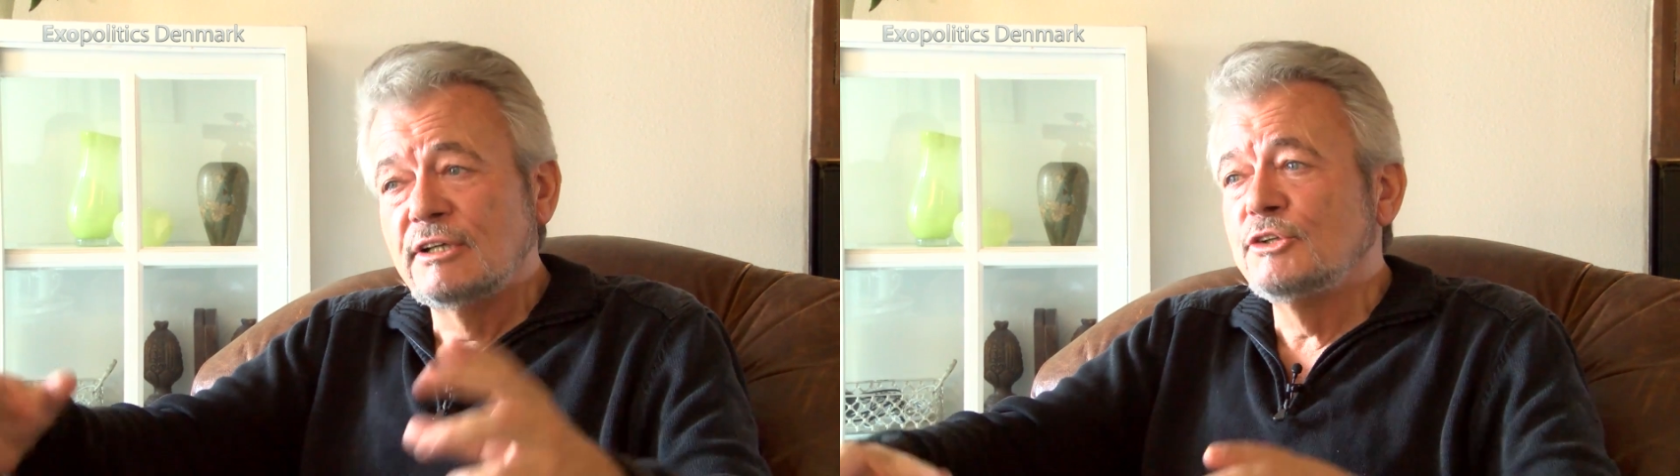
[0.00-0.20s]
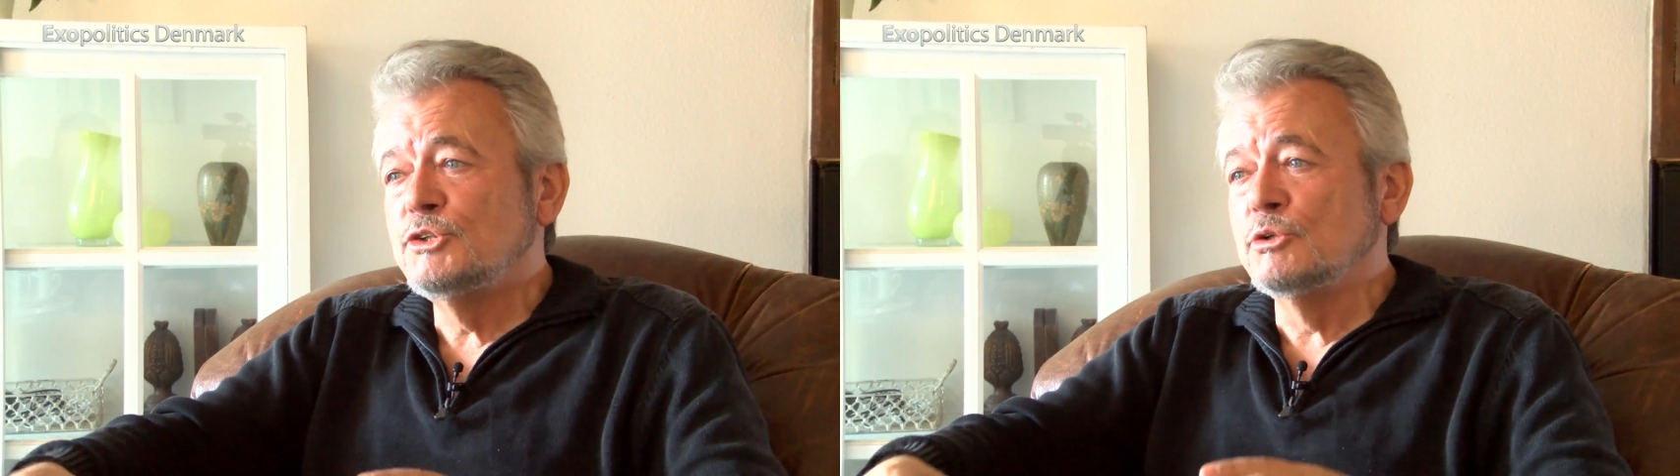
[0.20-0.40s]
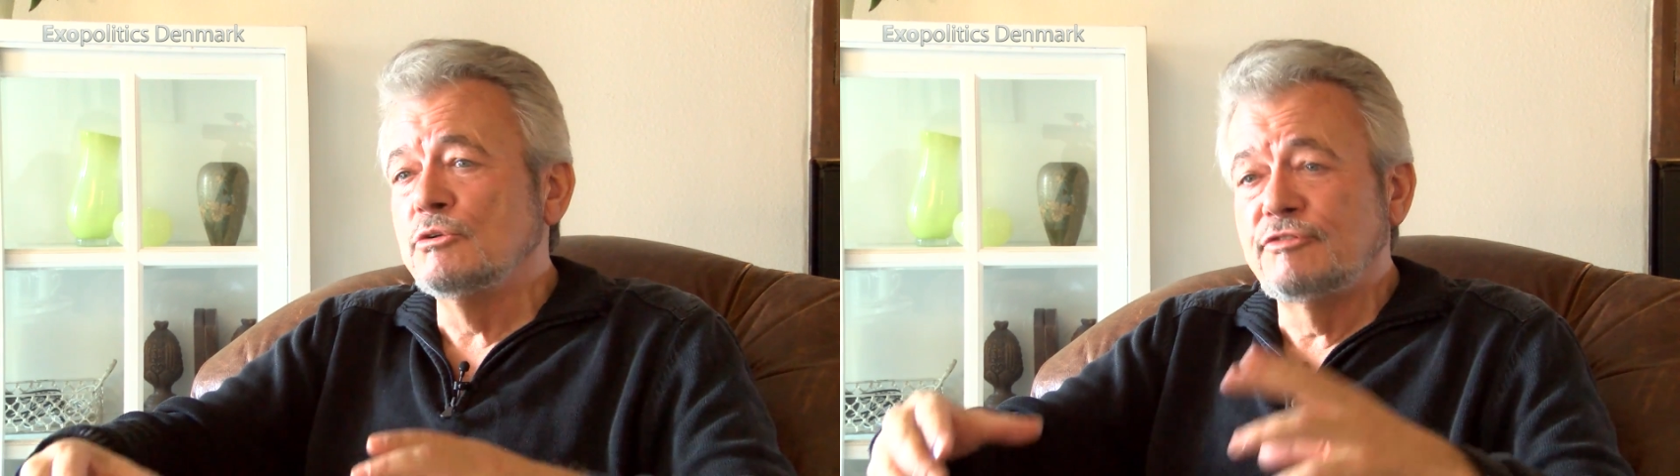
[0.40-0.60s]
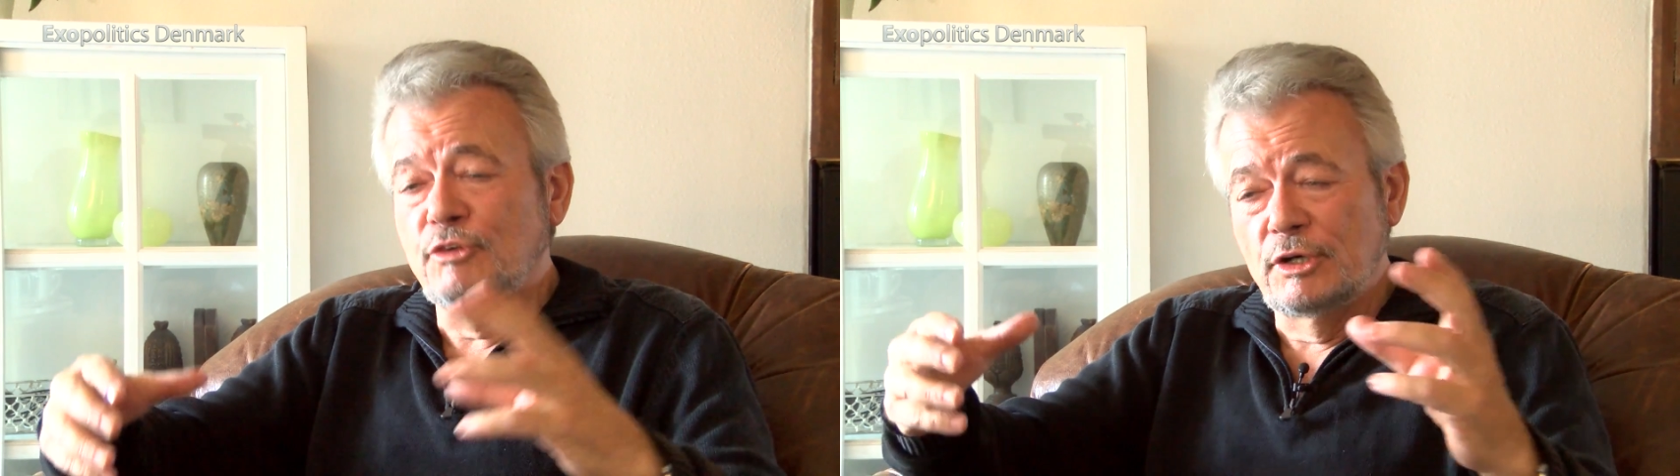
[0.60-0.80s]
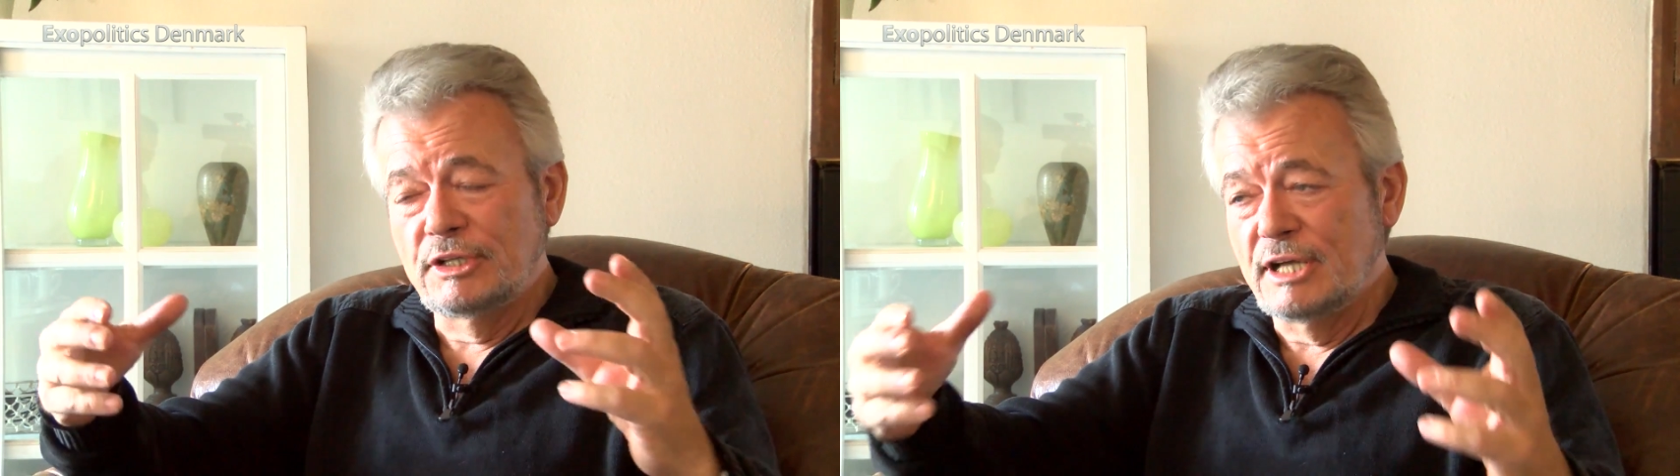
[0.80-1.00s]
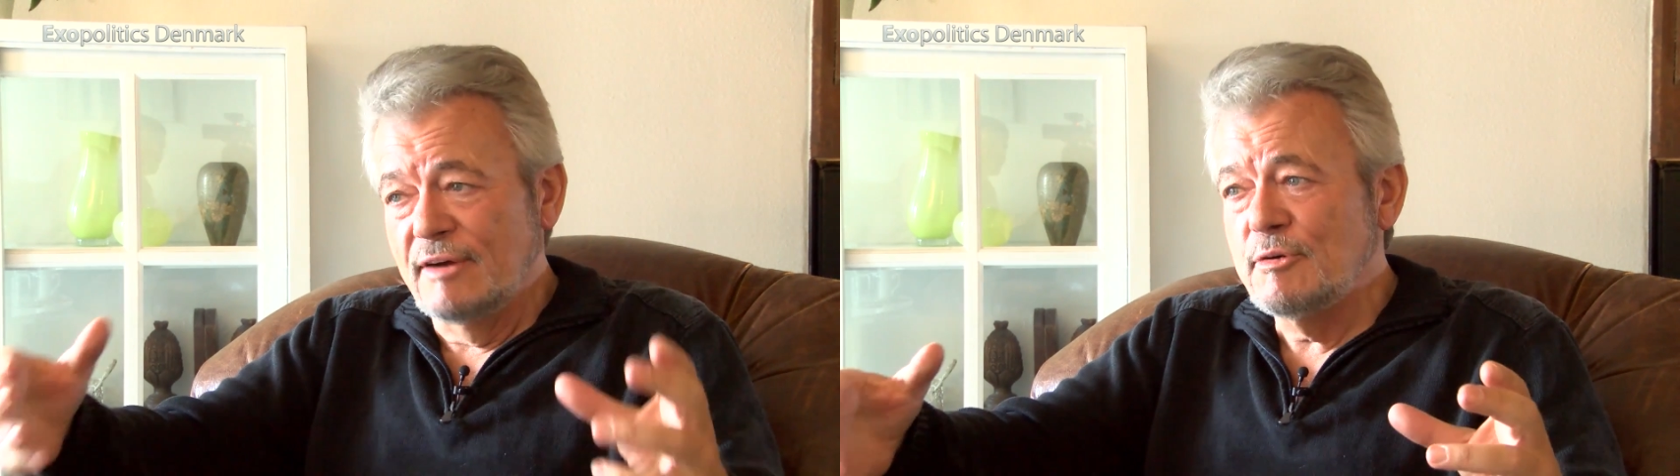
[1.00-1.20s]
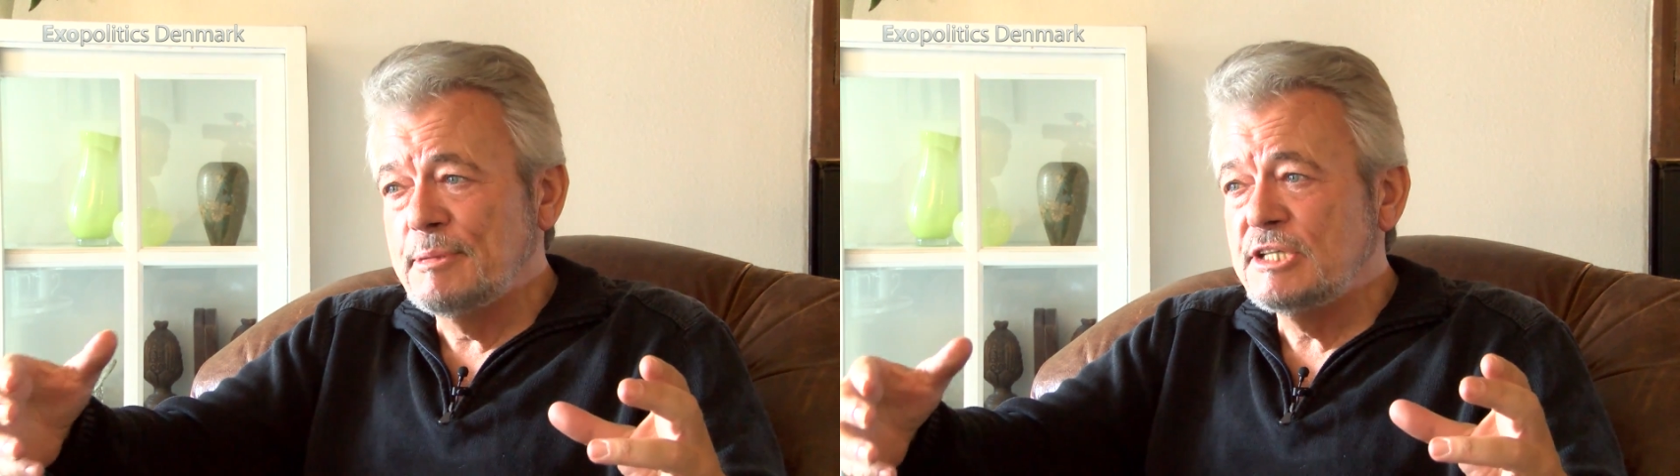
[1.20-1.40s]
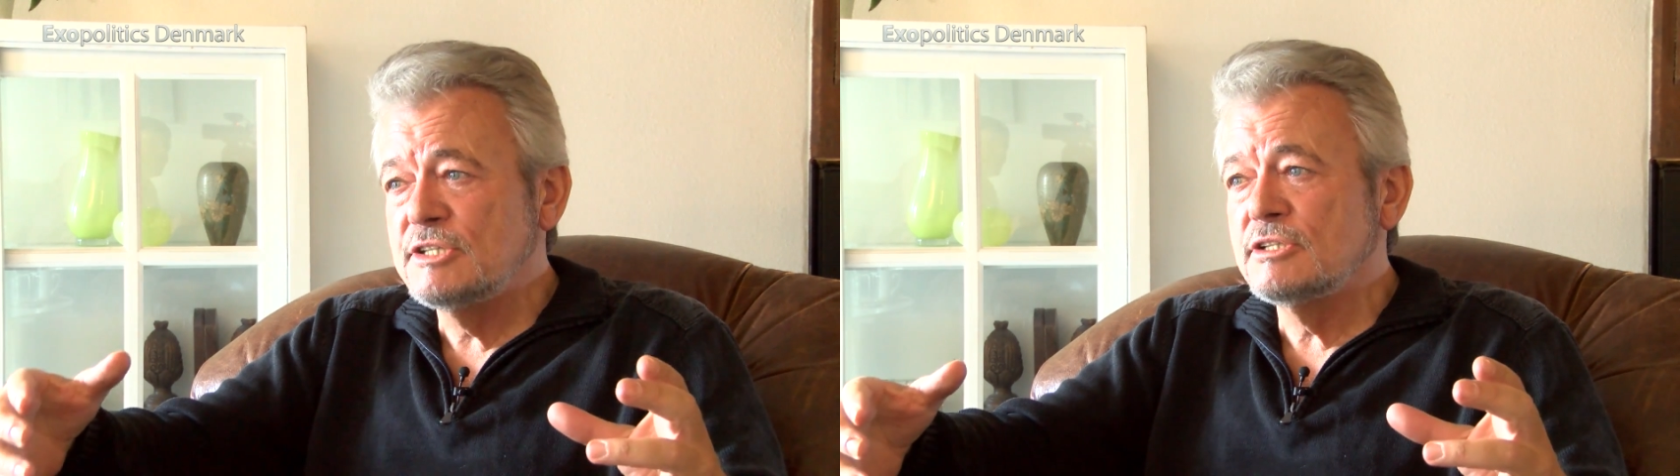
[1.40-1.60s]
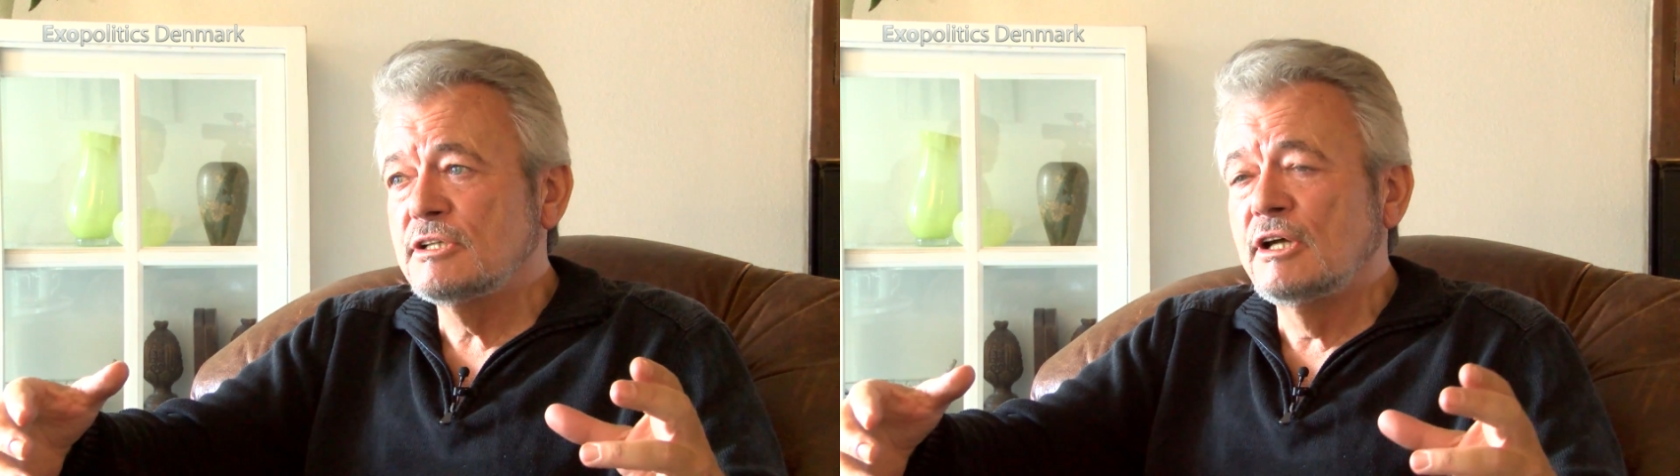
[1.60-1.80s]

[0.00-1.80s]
to foreign governments,